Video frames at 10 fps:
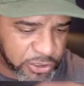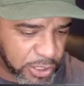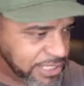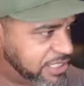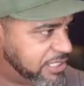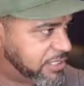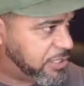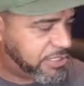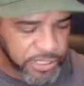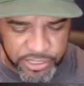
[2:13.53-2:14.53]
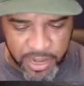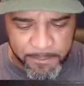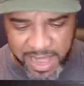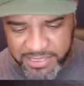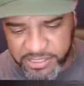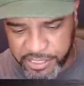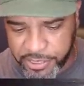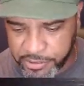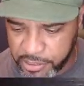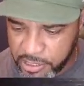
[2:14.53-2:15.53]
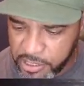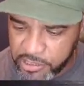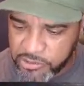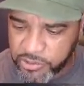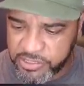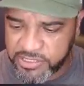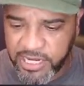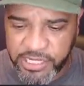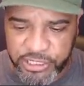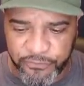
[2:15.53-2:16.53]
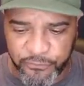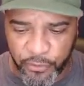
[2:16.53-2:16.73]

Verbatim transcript: so let's continue the unboxing here. So this is the Leisure